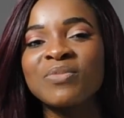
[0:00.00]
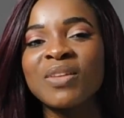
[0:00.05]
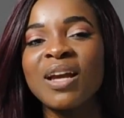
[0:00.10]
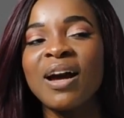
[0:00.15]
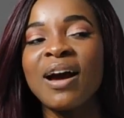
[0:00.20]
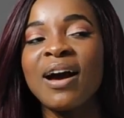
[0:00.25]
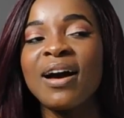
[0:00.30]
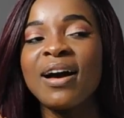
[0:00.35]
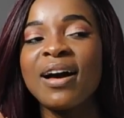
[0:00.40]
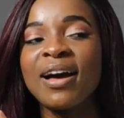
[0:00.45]

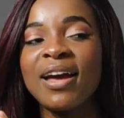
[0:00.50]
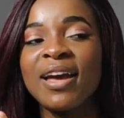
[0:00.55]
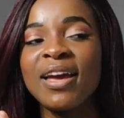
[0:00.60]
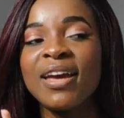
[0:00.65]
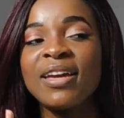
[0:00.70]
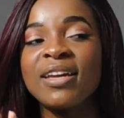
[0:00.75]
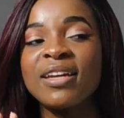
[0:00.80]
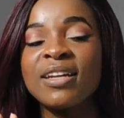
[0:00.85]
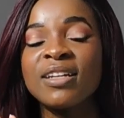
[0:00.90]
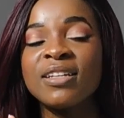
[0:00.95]

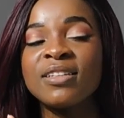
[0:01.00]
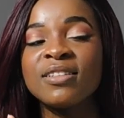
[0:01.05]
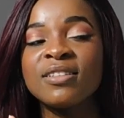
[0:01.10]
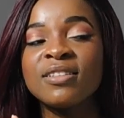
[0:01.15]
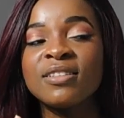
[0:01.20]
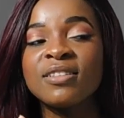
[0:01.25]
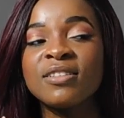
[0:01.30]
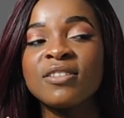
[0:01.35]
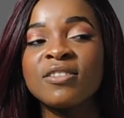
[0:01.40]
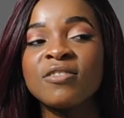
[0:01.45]
I
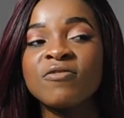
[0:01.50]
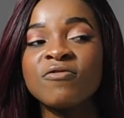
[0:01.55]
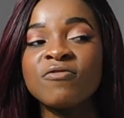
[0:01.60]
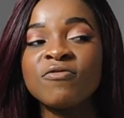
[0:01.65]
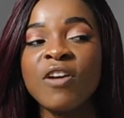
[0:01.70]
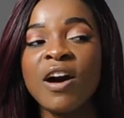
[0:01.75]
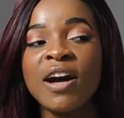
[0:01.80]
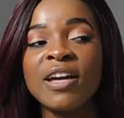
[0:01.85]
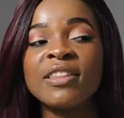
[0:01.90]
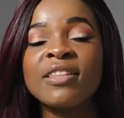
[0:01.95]

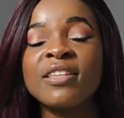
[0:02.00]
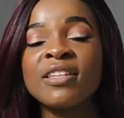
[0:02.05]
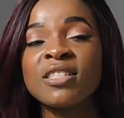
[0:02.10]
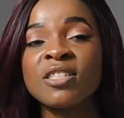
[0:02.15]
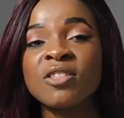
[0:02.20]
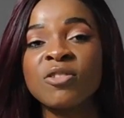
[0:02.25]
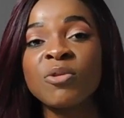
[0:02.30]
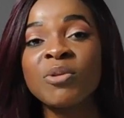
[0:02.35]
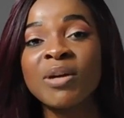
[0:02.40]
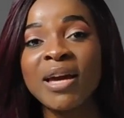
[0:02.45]
find these
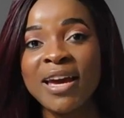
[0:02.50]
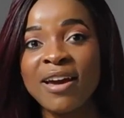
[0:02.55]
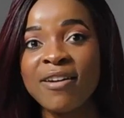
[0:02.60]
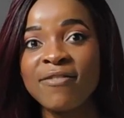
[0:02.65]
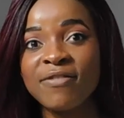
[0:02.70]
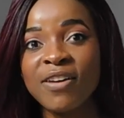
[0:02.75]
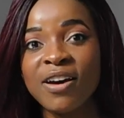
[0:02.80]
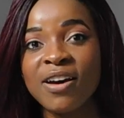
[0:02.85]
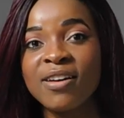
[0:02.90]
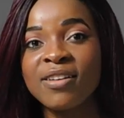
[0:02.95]
through
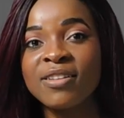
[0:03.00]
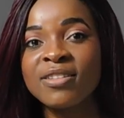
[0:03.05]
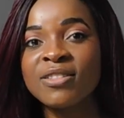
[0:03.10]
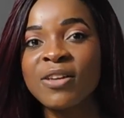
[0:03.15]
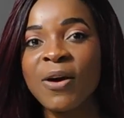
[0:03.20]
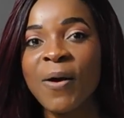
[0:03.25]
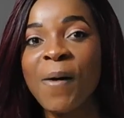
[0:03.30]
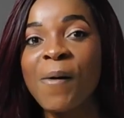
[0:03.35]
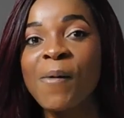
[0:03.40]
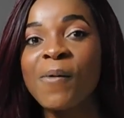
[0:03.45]
Canva,
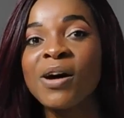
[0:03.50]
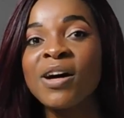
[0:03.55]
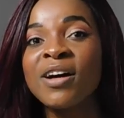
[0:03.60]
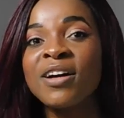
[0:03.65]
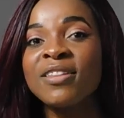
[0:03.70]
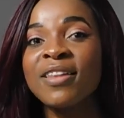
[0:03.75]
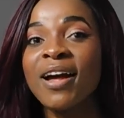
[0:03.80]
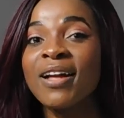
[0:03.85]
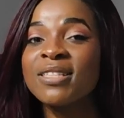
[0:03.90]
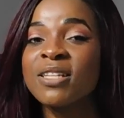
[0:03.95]
so
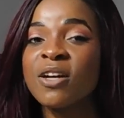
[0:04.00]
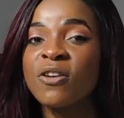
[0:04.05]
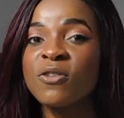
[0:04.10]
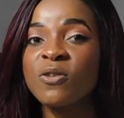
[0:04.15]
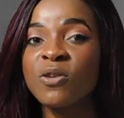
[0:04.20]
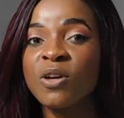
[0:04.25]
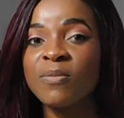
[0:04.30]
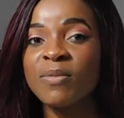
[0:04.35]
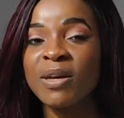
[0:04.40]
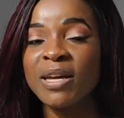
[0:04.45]
that's how you
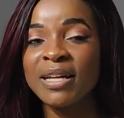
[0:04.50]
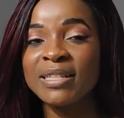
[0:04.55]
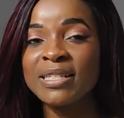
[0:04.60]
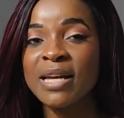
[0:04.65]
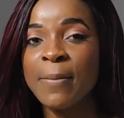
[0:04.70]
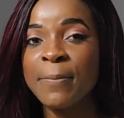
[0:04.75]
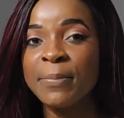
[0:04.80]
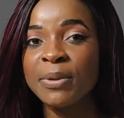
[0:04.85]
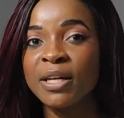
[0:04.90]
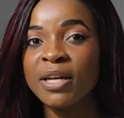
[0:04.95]
can make a
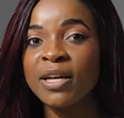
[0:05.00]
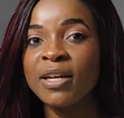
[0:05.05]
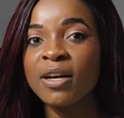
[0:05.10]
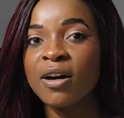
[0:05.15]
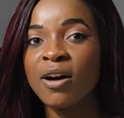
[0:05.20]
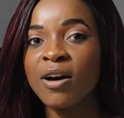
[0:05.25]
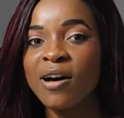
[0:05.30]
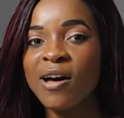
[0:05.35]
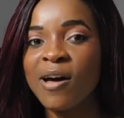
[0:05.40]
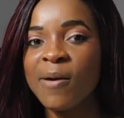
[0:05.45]
template.
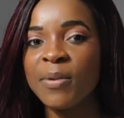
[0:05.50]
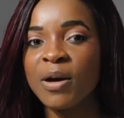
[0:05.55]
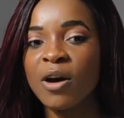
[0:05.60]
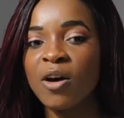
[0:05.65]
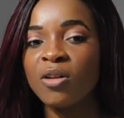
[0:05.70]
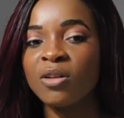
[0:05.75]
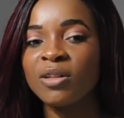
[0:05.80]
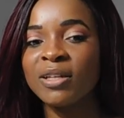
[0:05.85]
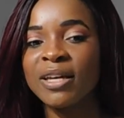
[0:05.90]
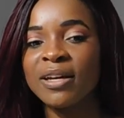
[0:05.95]

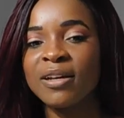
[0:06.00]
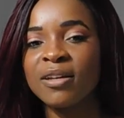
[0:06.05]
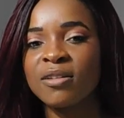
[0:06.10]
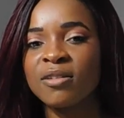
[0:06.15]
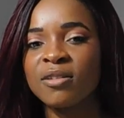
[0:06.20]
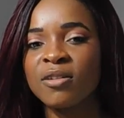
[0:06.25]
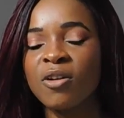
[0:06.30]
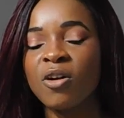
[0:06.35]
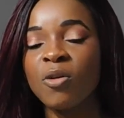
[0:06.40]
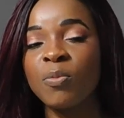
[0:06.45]

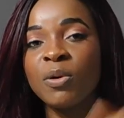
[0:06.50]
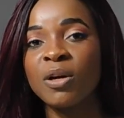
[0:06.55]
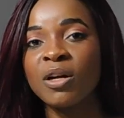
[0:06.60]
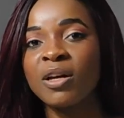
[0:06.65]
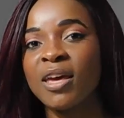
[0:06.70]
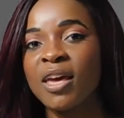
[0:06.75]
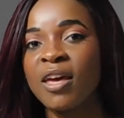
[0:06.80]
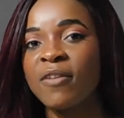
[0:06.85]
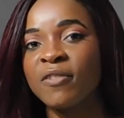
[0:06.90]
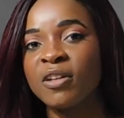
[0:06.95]
I'll put
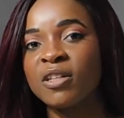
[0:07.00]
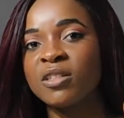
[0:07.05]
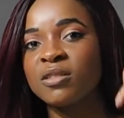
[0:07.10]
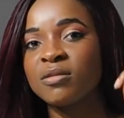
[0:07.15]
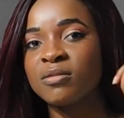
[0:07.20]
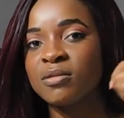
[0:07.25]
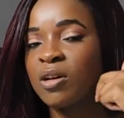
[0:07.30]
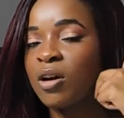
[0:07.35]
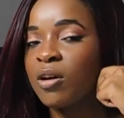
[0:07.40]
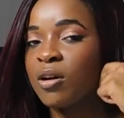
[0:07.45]

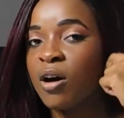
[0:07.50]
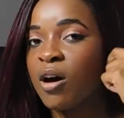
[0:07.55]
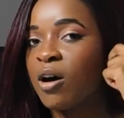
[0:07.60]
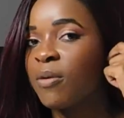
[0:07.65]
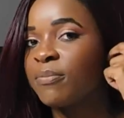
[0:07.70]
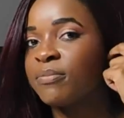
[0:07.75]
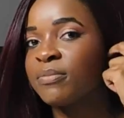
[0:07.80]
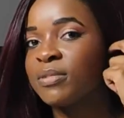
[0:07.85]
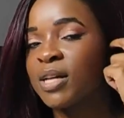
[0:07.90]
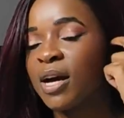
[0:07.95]

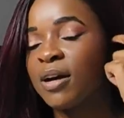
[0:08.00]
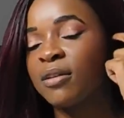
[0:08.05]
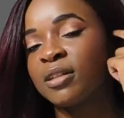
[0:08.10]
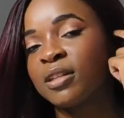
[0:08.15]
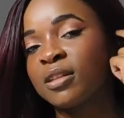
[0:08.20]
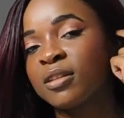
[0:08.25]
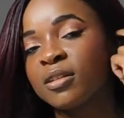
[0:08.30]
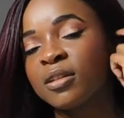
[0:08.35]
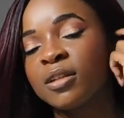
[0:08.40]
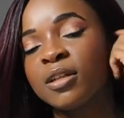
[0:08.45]
canva.com down
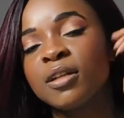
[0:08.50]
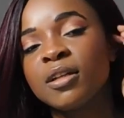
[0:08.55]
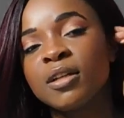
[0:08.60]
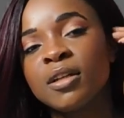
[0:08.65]
in the